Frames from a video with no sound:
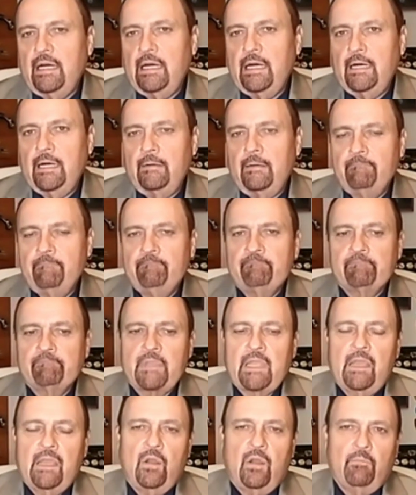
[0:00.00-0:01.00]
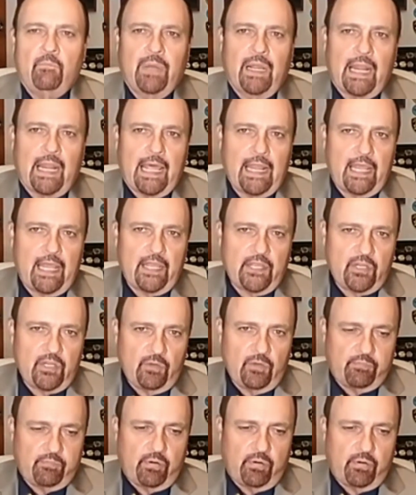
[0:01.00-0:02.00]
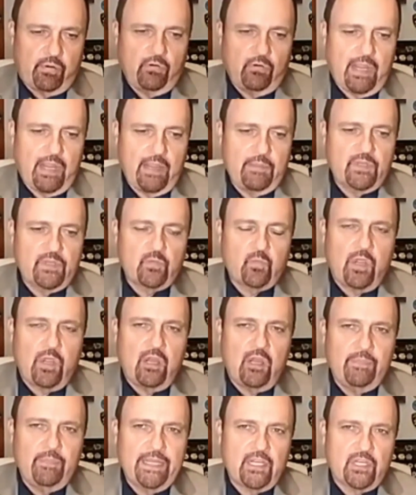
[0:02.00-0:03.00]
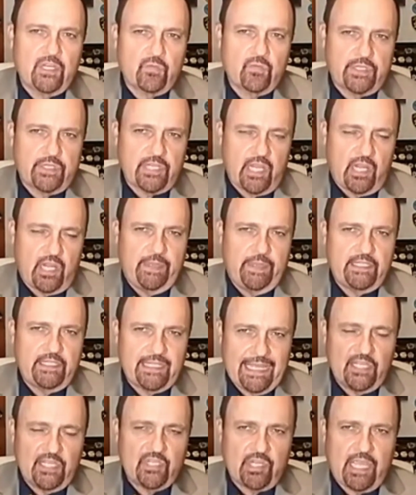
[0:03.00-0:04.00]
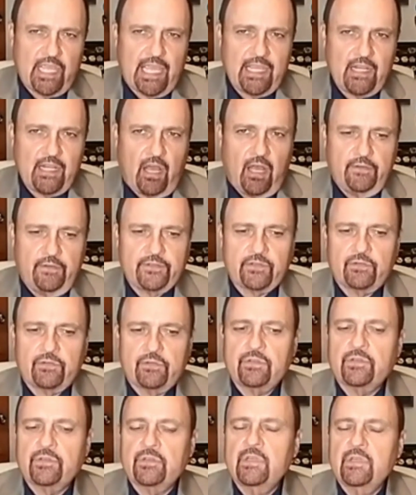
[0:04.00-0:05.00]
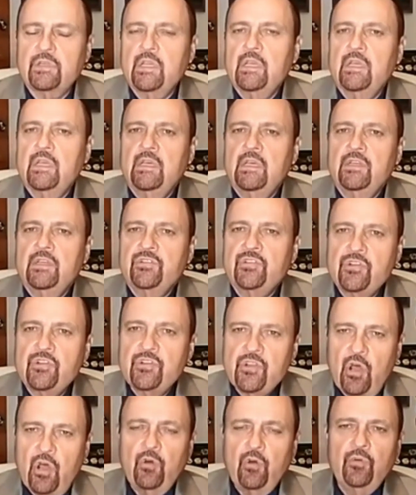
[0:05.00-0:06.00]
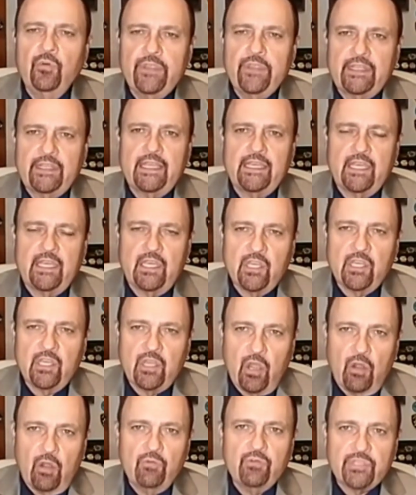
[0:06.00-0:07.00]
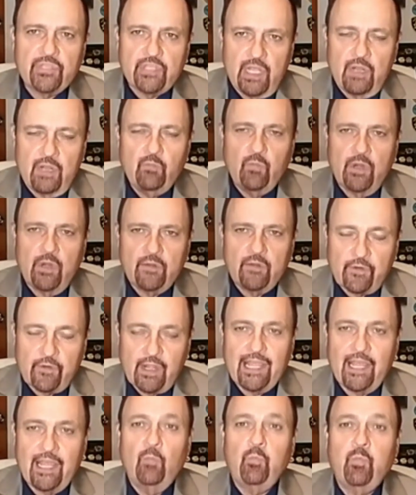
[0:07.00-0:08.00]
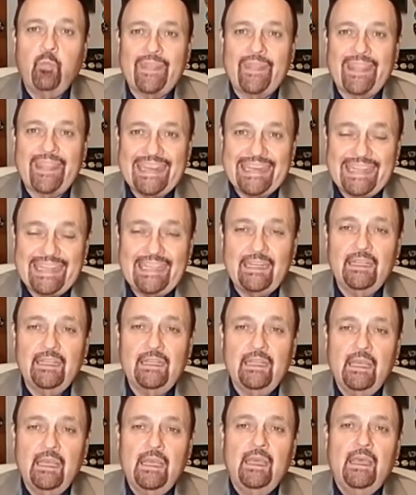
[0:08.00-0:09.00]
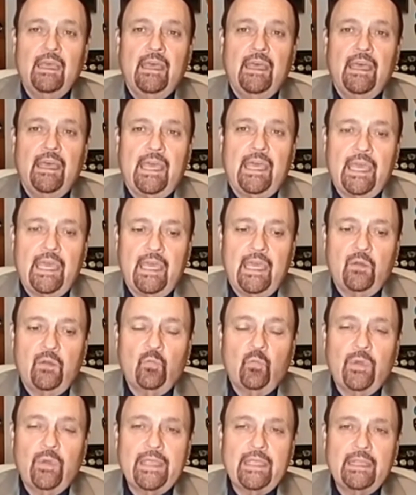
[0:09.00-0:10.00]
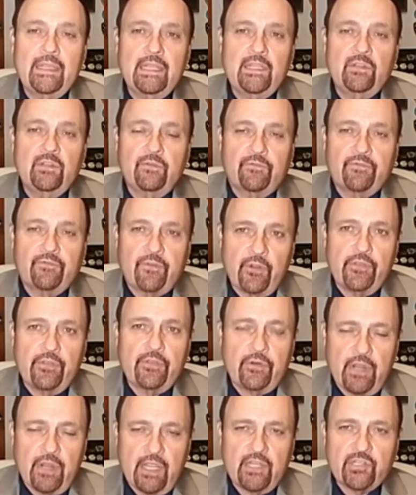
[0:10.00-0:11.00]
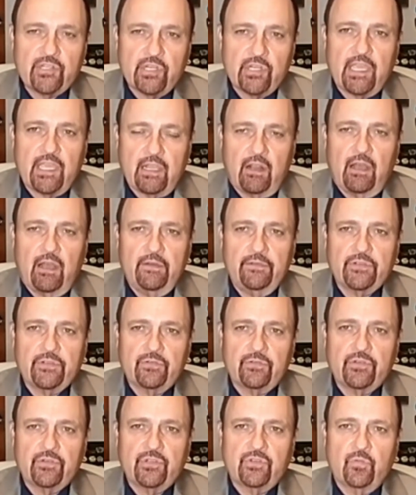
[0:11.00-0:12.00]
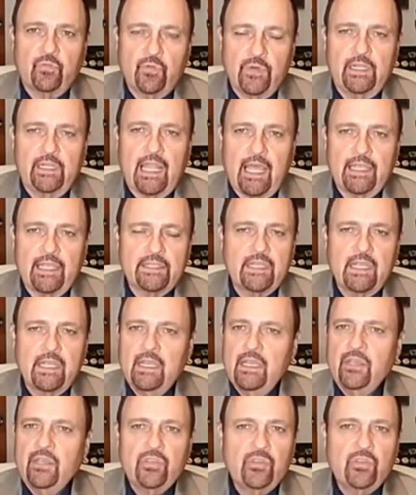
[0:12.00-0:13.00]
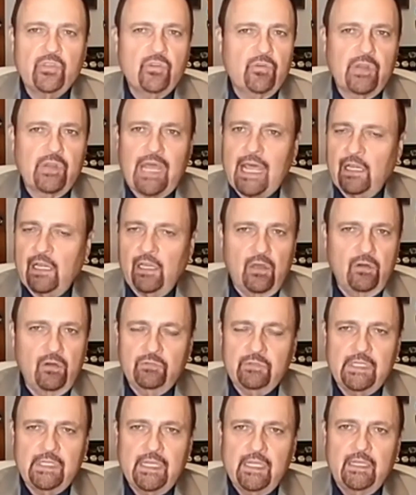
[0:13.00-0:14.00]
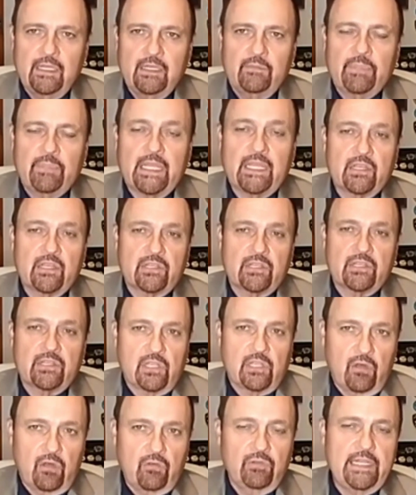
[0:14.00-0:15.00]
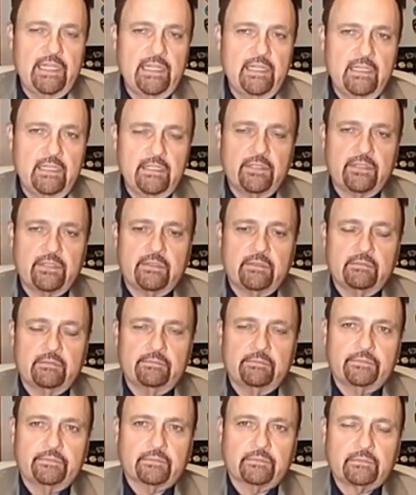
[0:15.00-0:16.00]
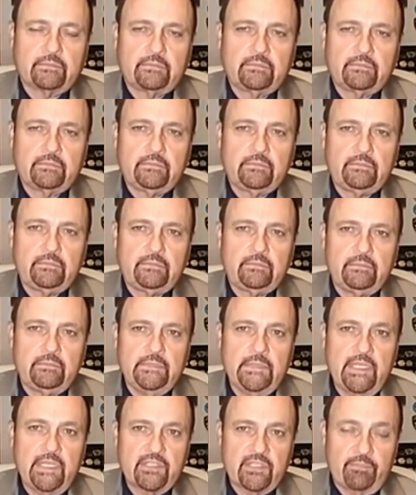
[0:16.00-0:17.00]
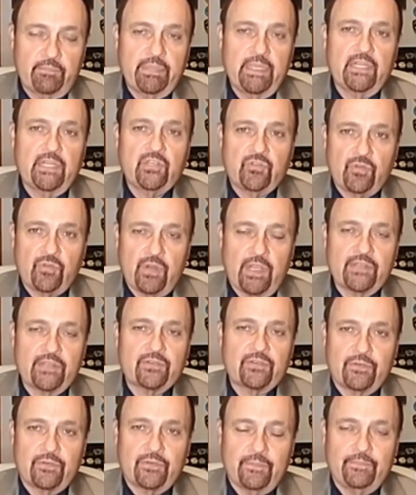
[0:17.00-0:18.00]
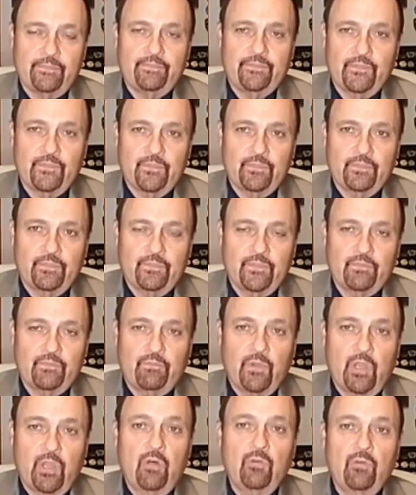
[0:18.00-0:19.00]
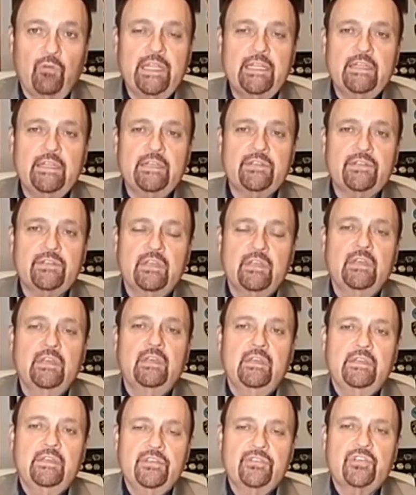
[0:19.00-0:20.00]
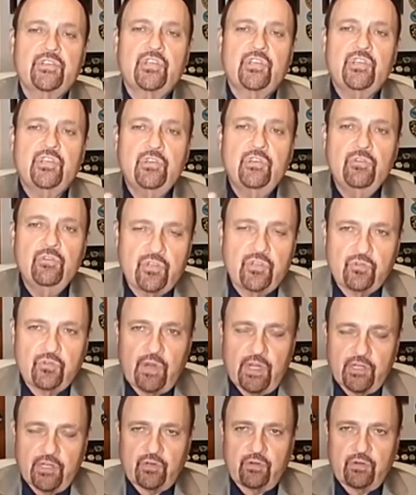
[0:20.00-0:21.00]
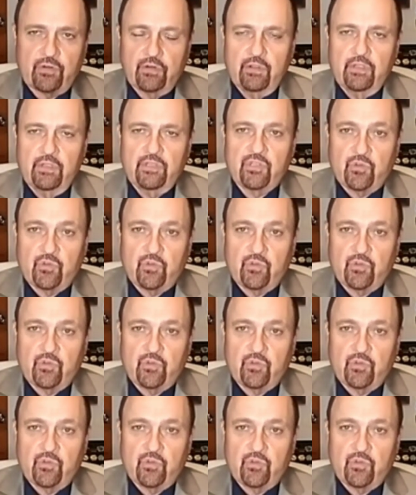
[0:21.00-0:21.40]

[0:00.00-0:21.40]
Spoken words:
But I like your program as well, because it's helping to educate officers to know that they can go somewhere for help when they need it. And we need to further educate officers to realize you're not alone, because loneliness is a big stressor. Loneliness is a huge stressor.